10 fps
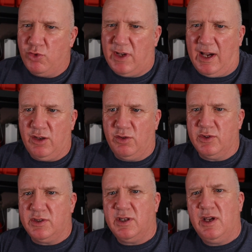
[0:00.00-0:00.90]

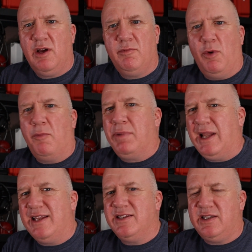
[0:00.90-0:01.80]
dials, but
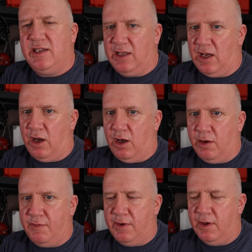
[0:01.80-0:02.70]
plenty
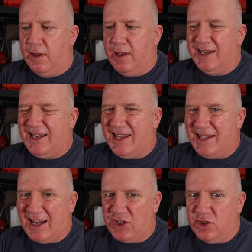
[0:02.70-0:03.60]
of
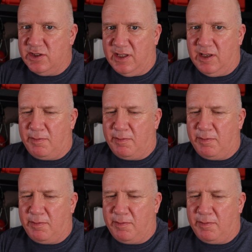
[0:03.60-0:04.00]
connections at the